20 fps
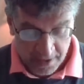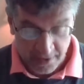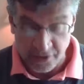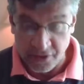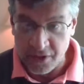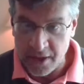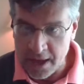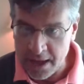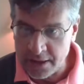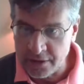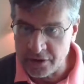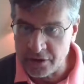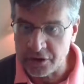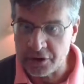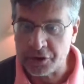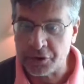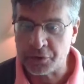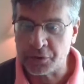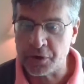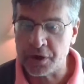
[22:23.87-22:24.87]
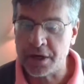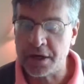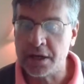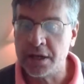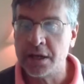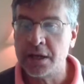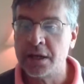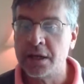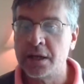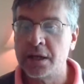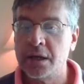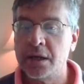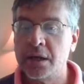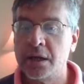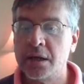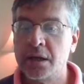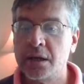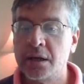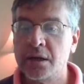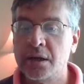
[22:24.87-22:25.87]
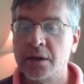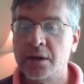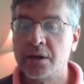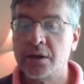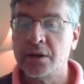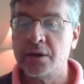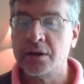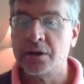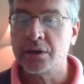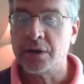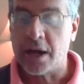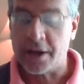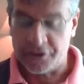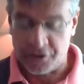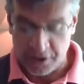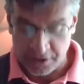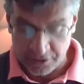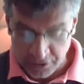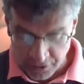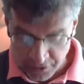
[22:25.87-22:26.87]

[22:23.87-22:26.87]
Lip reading: and then the 3? I think